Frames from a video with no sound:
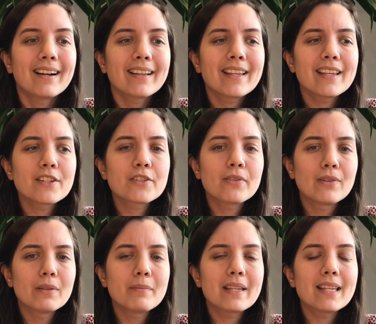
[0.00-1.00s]
He
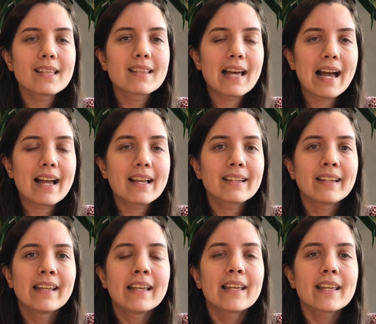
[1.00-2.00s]
told me that
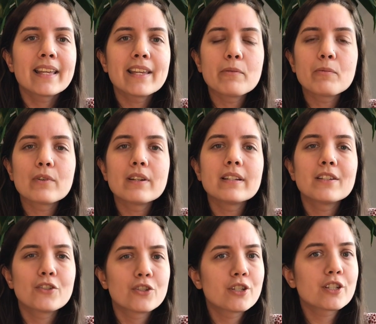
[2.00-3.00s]
he
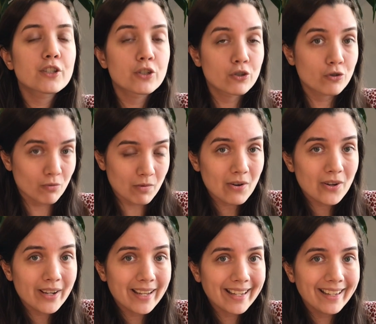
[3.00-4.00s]
would
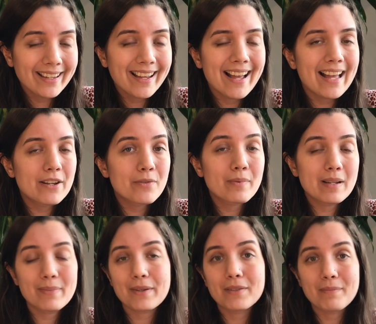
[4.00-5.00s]
destroy and
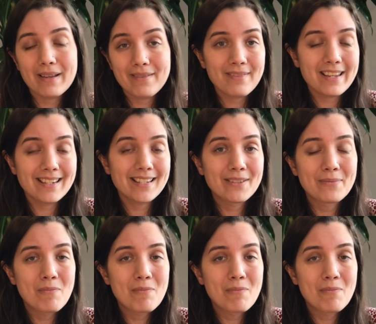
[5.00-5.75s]
rebuild my feet.